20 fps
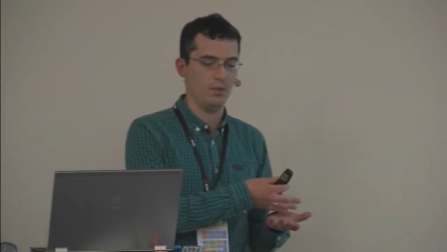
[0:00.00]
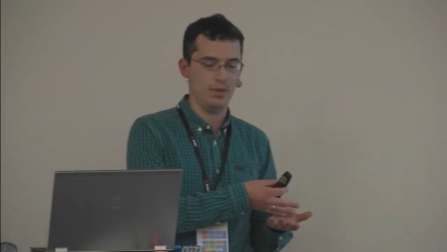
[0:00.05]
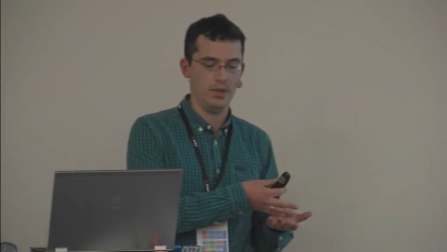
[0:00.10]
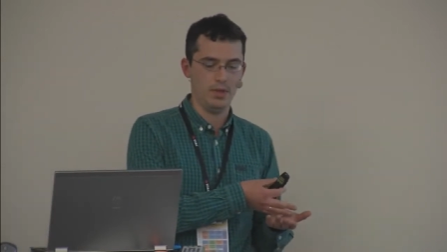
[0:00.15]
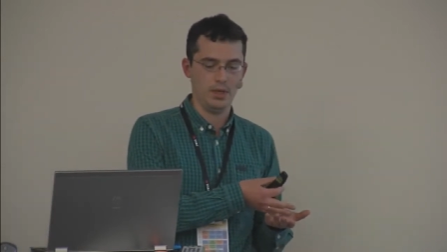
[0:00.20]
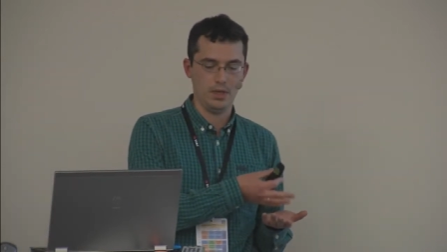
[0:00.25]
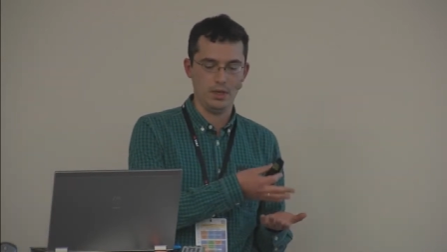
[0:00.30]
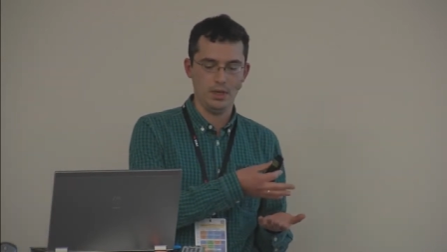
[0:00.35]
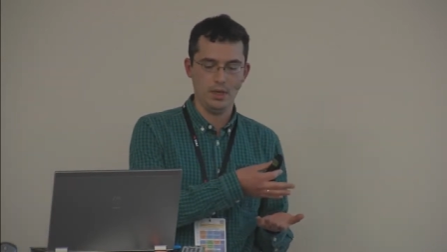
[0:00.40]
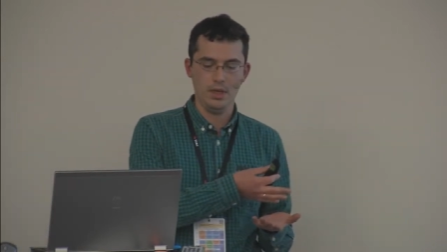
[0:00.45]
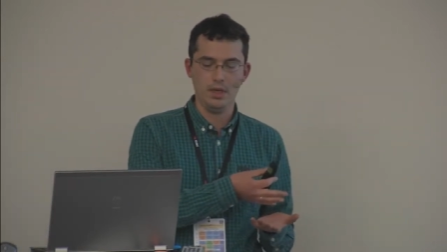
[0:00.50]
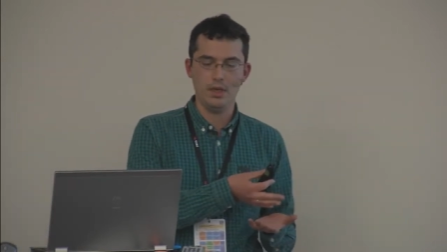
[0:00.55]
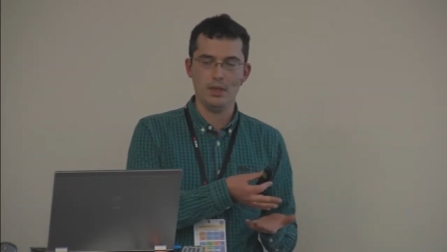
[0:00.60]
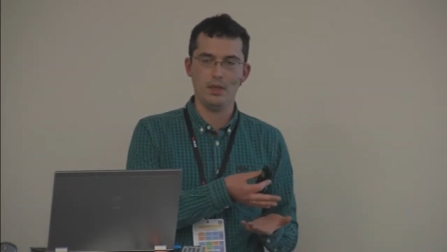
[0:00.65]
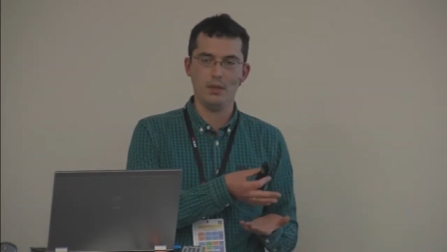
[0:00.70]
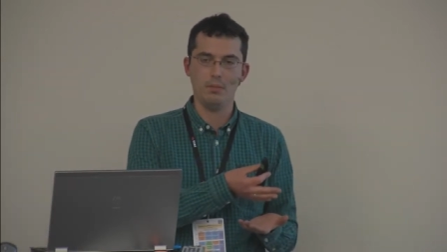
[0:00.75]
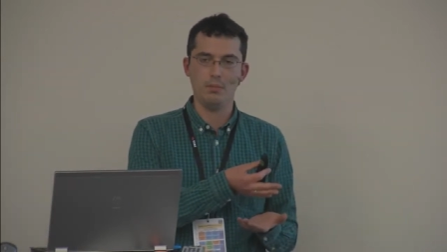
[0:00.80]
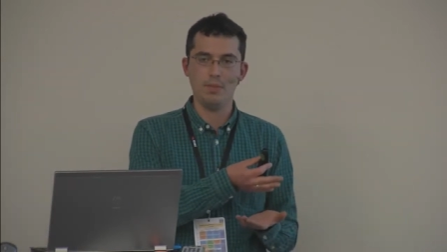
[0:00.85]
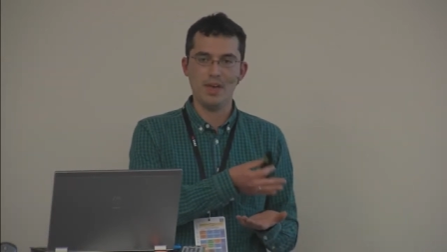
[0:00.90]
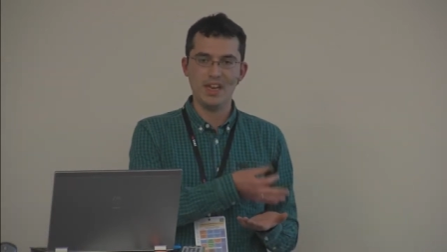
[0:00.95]
the
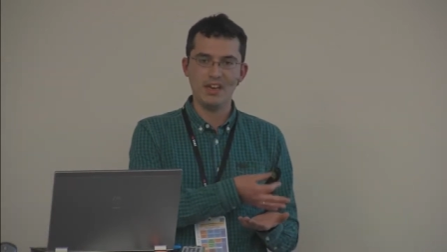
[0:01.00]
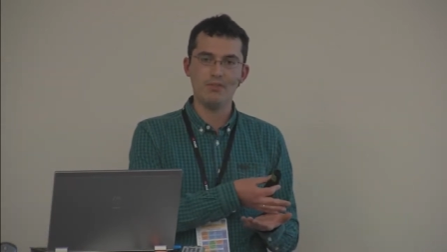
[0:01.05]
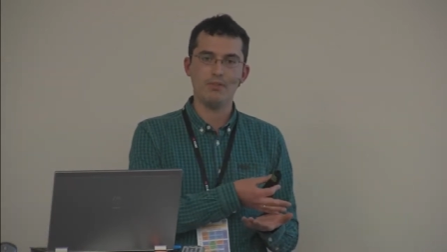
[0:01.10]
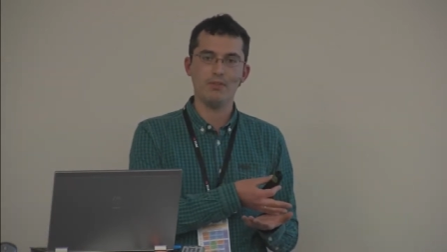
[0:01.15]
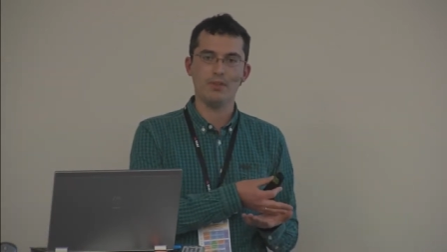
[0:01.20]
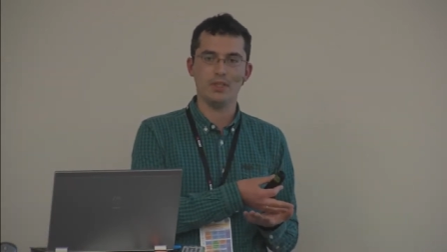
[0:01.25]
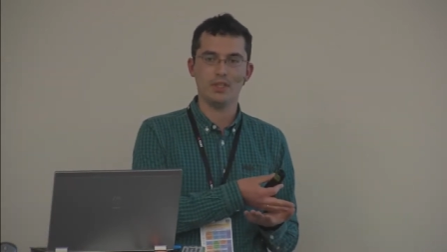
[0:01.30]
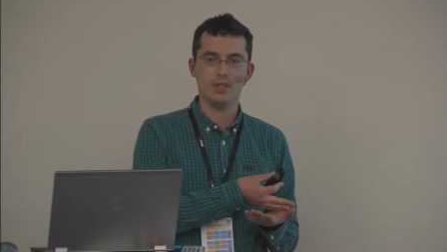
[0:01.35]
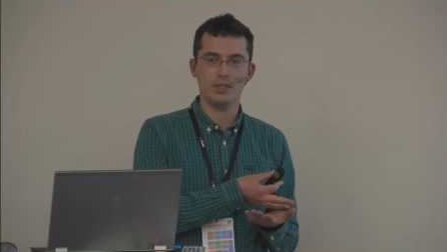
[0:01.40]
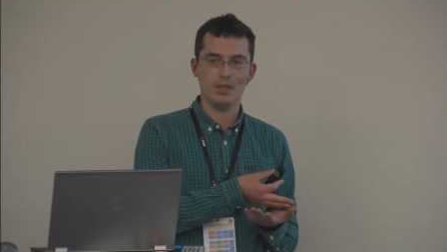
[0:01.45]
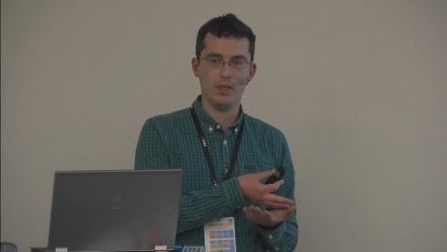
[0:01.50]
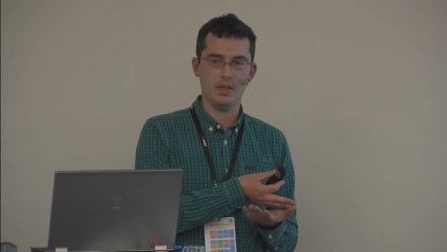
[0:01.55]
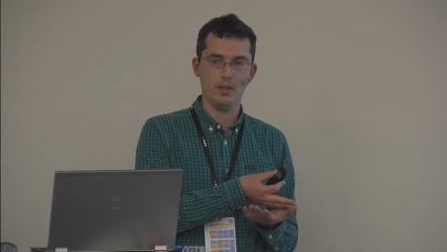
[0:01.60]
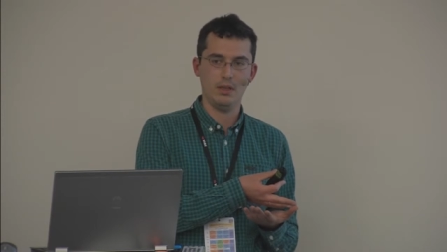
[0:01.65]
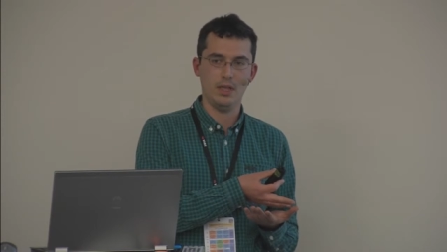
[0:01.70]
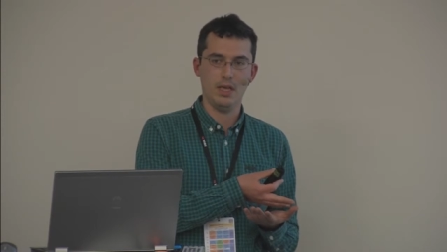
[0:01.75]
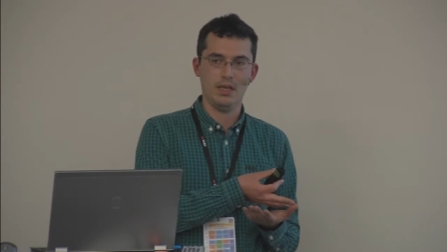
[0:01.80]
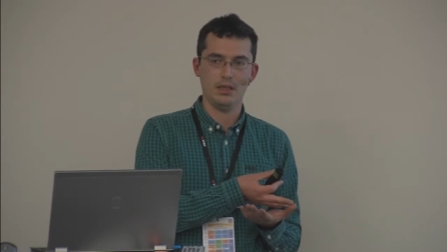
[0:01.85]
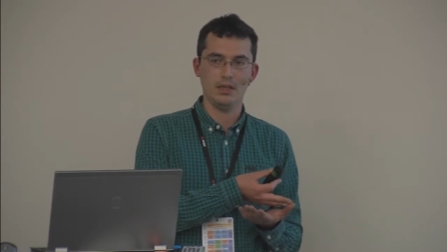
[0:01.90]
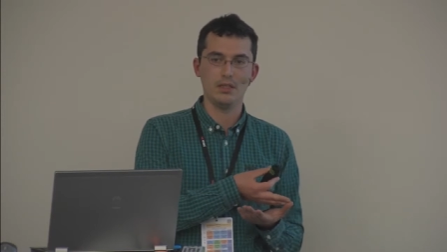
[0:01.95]
the benefits
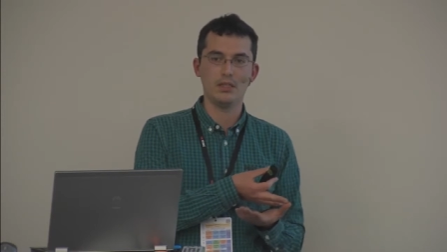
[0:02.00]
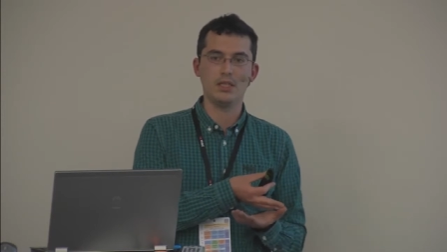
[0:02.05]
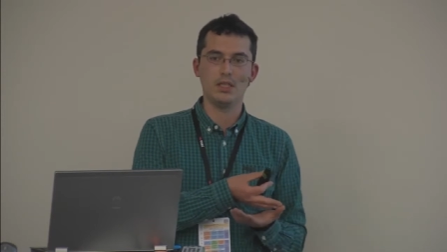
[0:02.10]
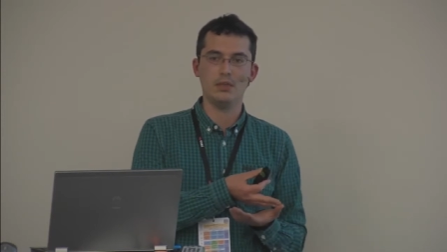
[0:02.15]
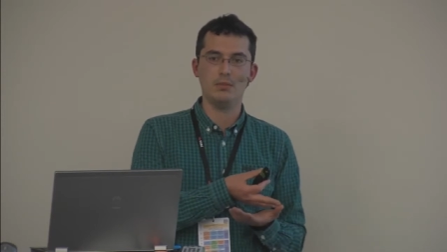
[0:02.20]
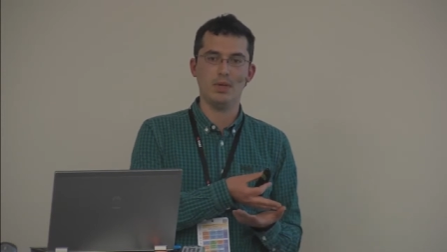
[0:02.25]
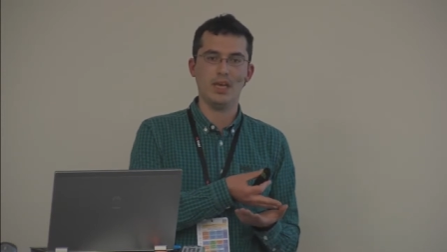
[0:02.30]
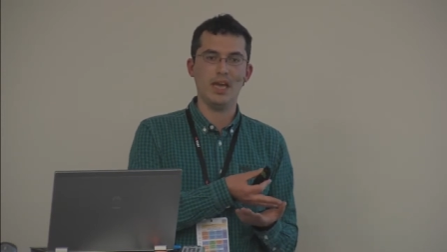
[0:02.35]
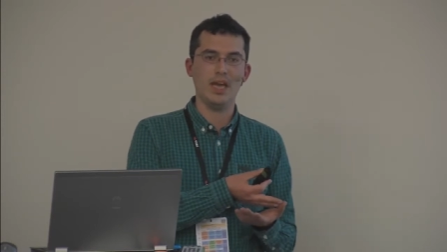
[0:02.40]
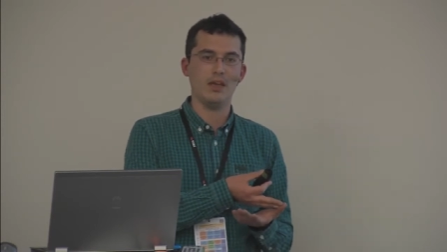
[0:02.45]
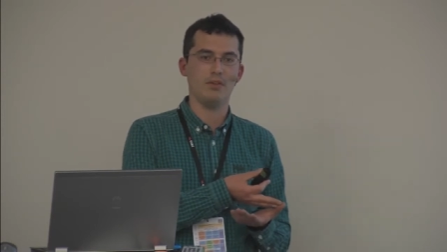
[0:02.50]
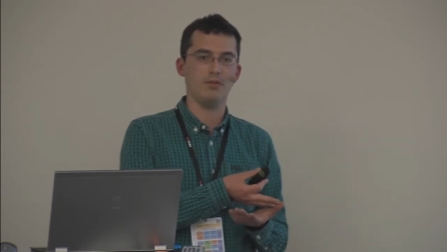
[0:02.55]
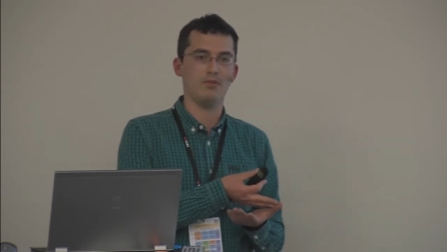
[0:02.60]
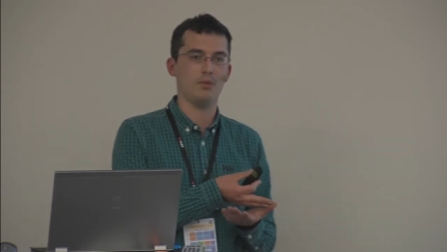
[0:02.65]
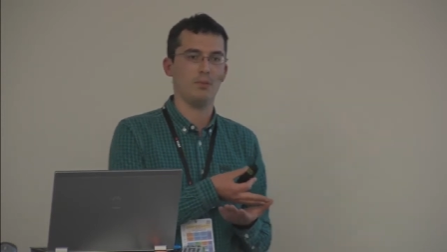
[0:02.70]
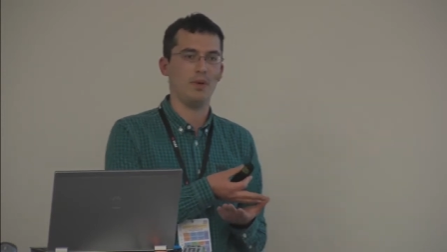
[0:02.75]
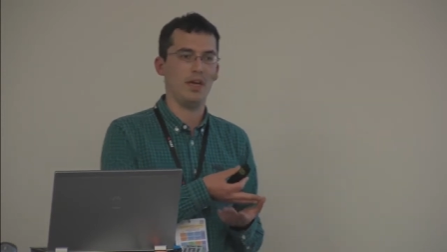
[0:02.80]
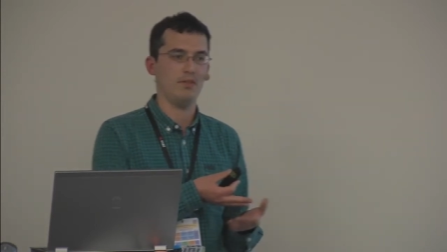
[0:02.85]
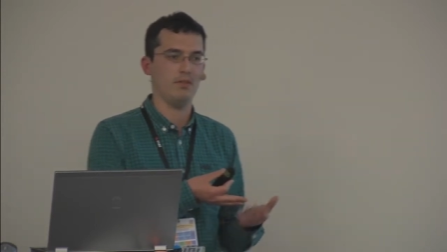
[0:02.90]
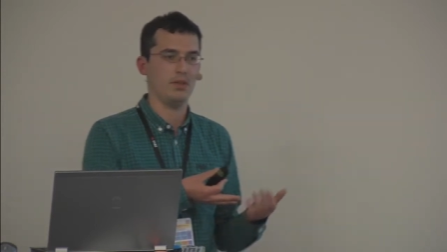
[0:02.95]
that the team gained
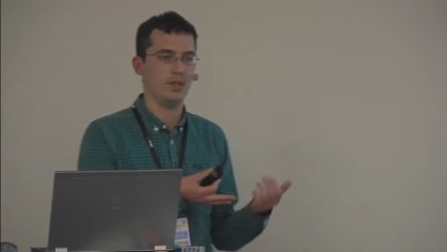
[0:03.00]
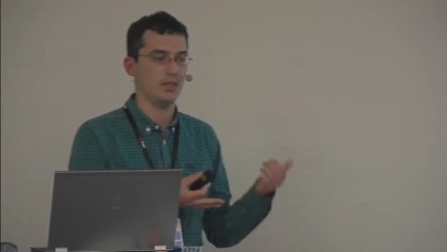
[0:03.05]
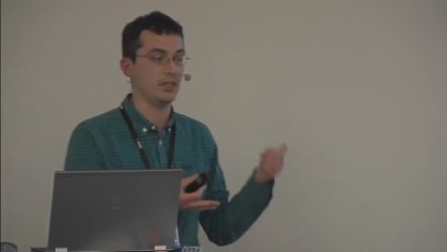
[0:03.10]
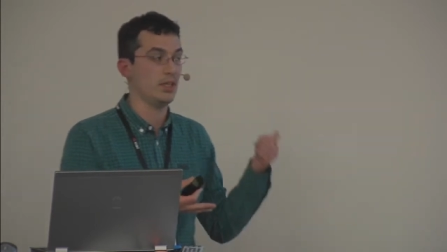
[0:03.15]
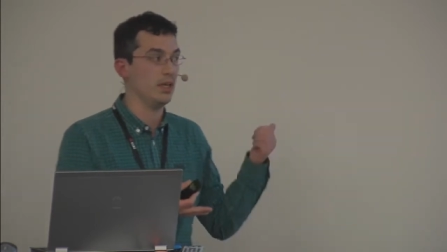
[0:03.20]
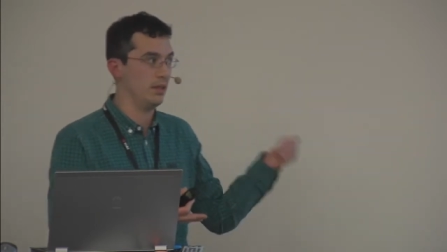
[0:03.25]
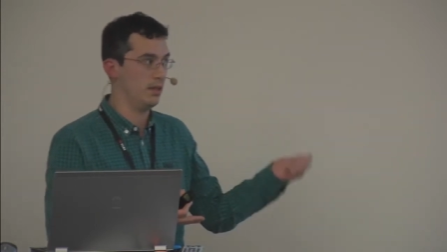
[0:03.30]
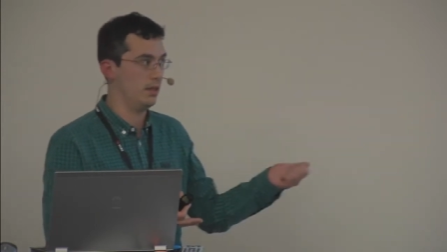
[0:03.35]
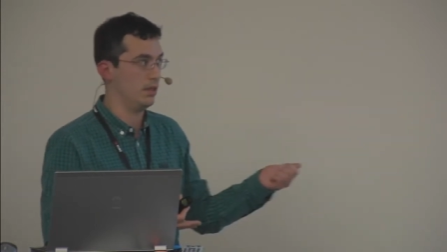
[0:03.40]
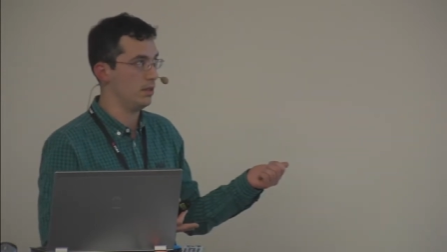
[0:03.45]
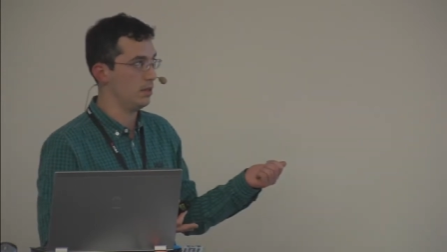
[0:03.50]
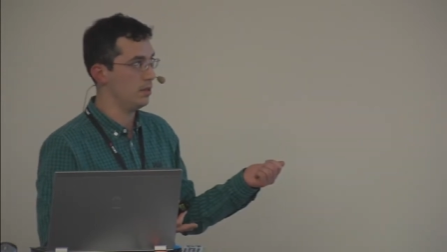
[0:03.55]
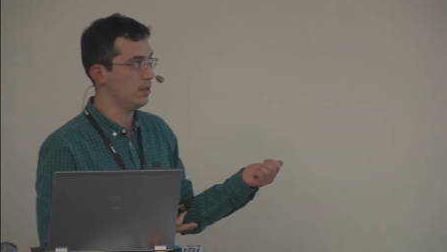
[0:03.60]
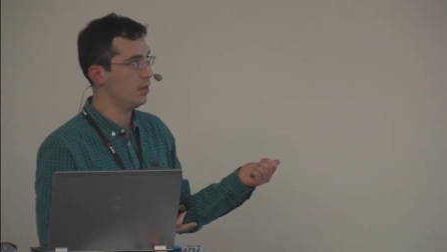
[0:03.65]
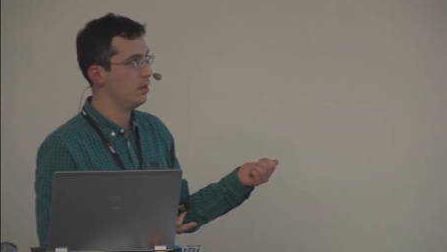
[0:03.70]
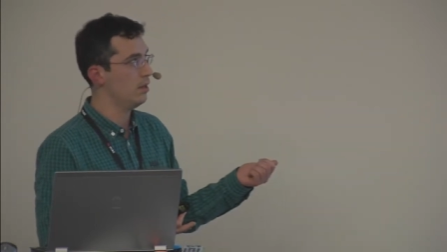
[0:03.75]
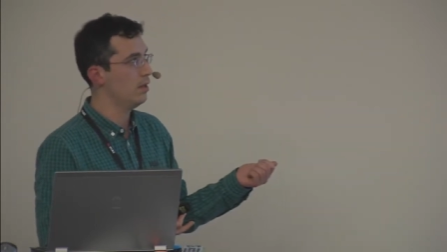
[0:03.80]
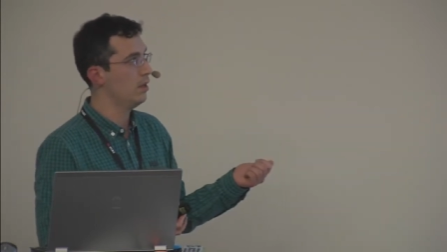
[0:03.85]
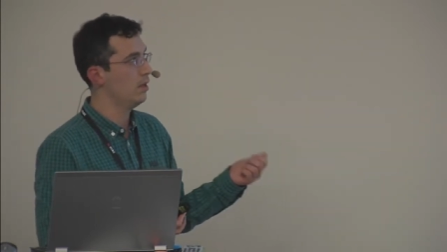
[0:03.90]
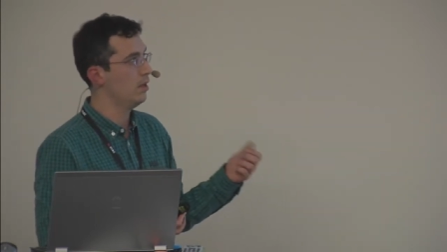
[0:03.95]
from having done this